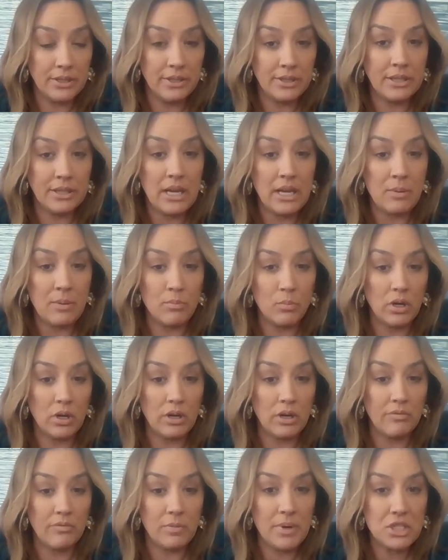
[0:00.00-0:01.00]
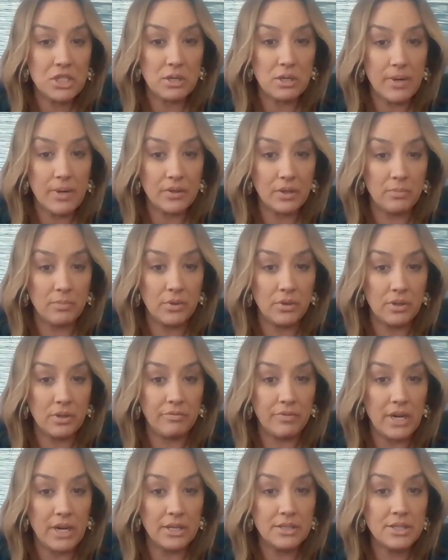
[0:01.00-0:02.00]
and get more information about the community
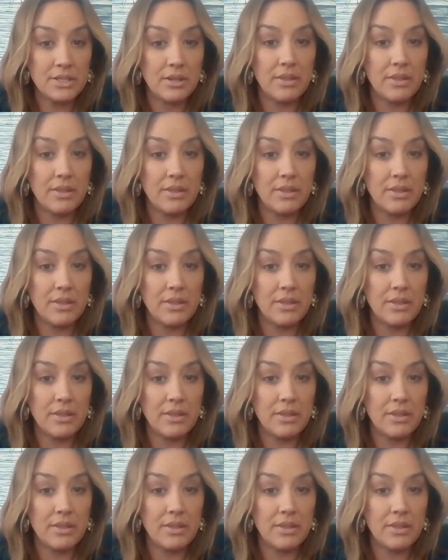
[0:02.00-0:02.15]
fund.